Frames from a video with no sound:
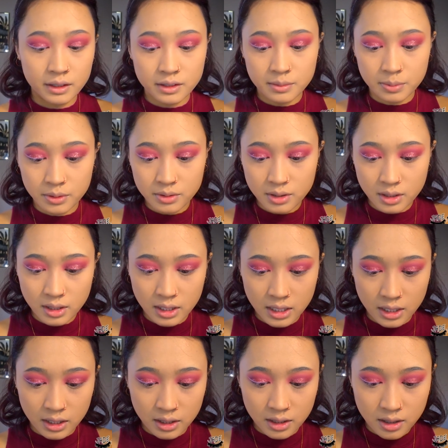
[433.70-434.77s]
It's supposed to
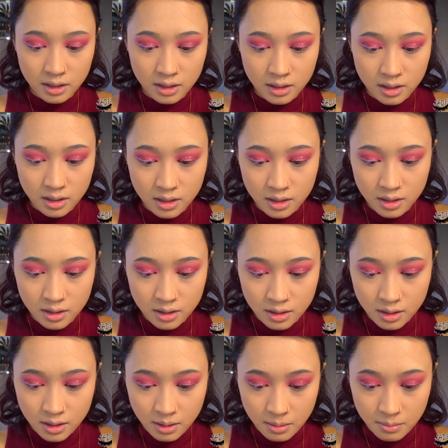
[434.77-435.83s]
like
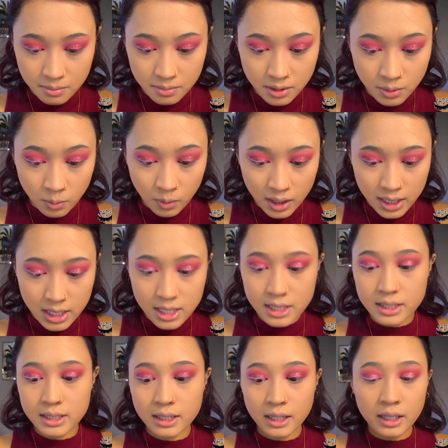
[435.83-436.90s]
be
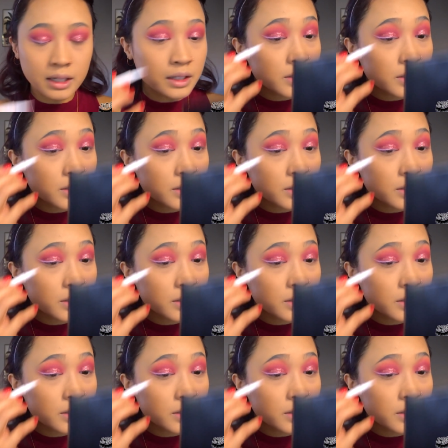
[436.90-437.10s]
white and